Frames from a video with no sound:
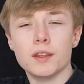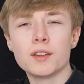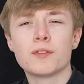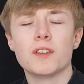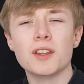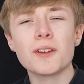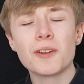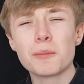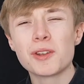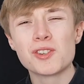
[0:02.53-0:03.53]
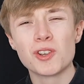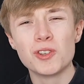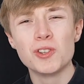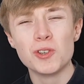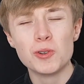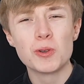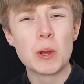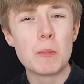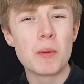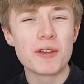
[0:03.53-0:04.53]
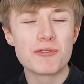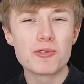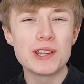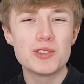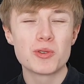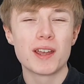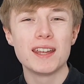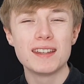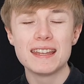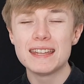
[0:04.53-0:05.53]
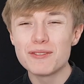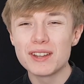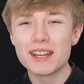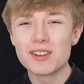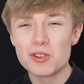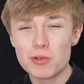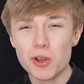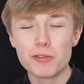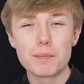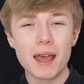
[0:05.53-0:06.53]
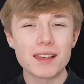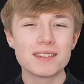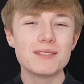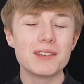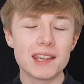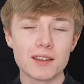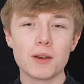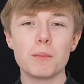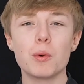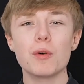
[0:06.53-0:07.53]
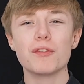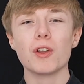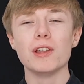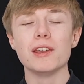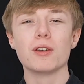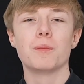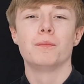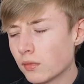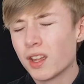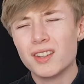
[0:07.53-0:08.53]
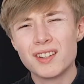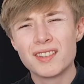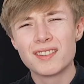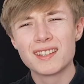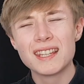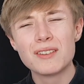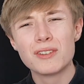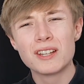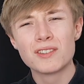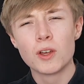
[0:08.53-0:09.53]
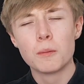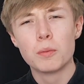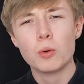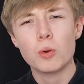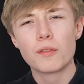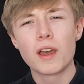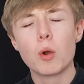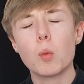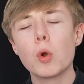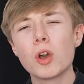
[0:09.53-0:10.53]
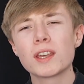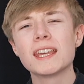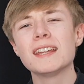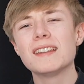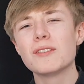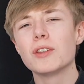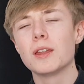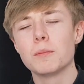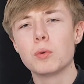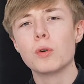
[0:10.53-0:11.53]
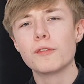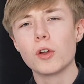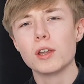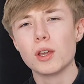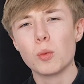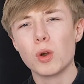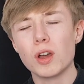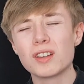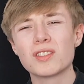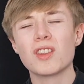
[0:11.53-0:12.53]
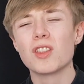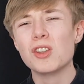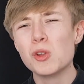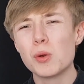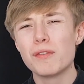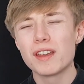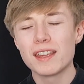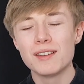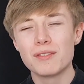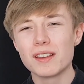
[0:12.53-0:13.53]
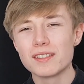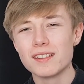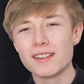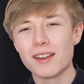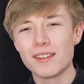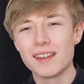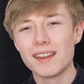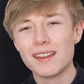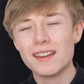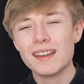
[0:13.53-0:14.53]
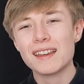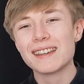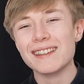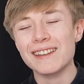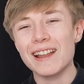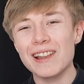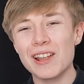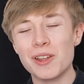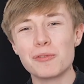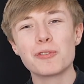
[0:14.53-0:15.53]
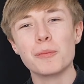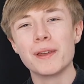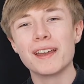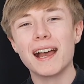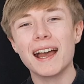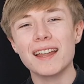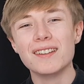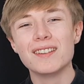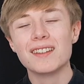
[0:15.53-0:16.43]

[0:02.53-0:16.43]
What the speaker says: this video, I'm going to show you my Freetrade Dividend Growth passive income portfolio. And this is to give an example of how a working dividend portfolio works so that the newer investors out there can learn from it and